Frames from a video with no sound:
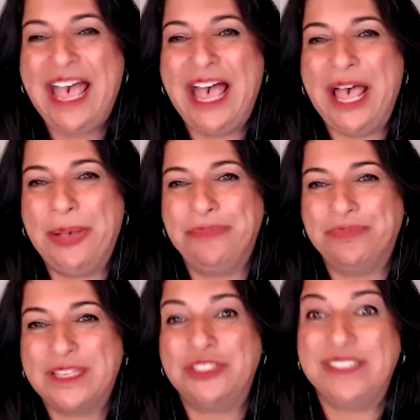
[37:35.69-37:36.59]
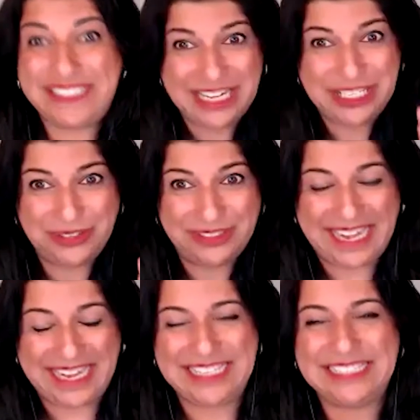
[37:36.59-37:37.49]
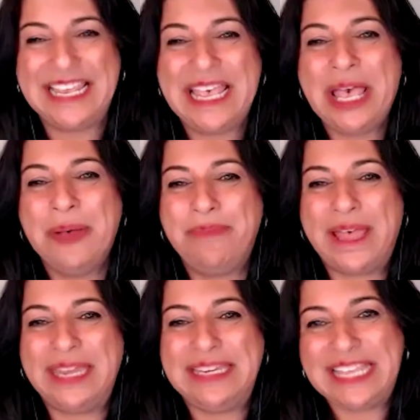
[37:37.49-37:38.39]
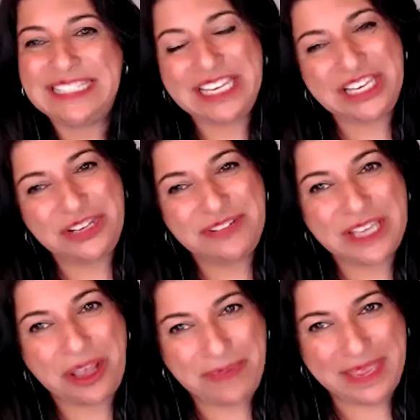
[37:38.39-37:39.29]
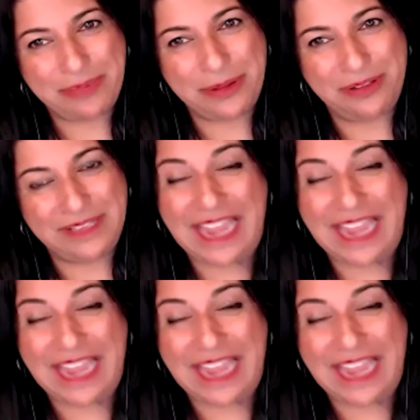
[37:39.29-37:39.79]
Um, so stay tuned, ladies. But Nancy, can you tell people?